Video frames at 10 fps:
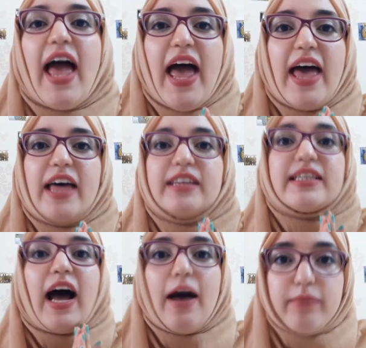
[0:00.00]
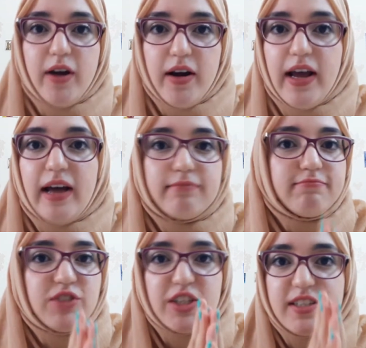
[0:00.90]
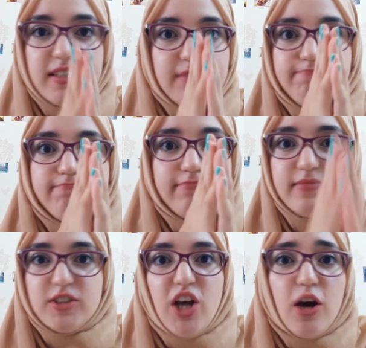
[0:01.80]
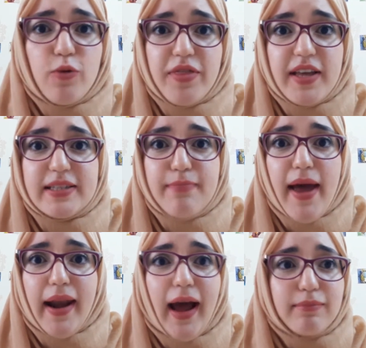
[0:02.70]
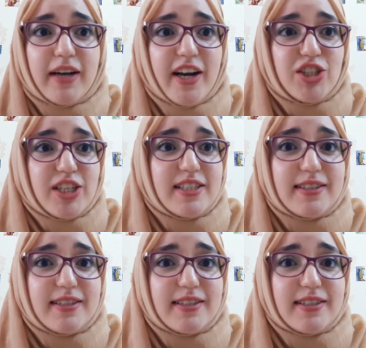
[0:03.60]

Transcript: and I'm gonna just talk with this man. I'm gonna just